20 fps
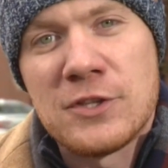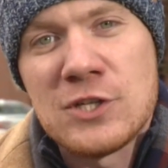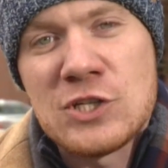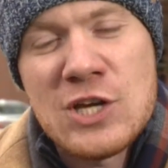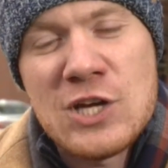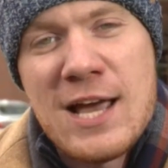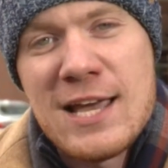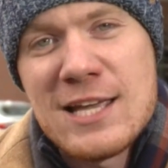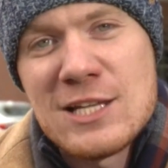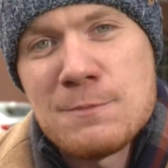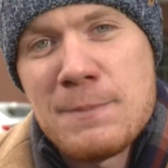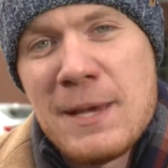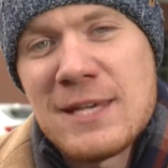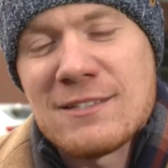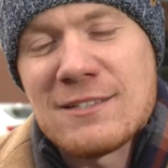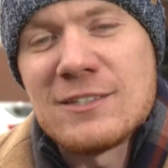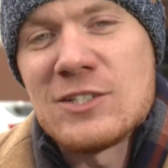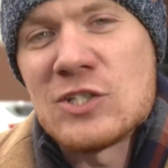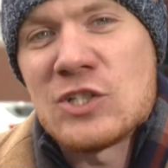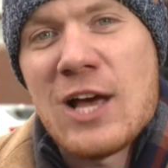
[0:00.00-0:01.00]
The Giants
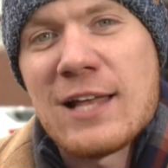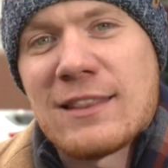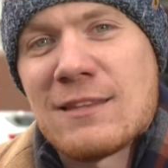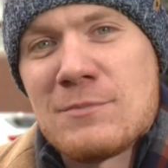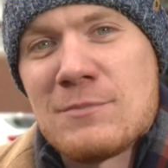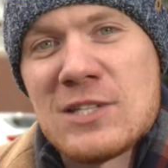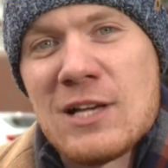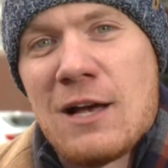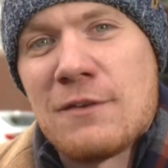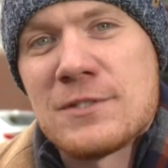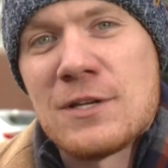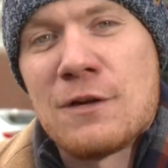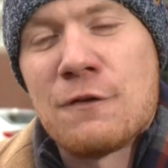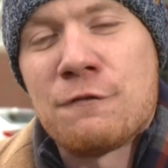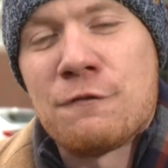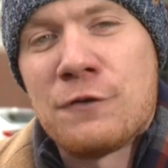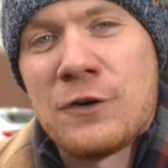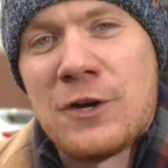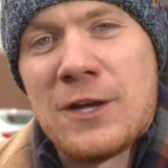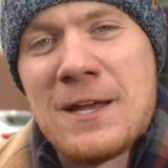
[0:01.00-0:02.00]
basically shot themselves in the
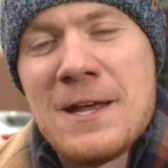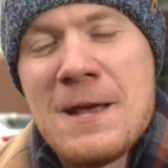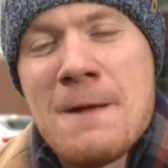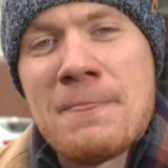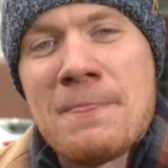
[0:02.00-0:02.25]
foot,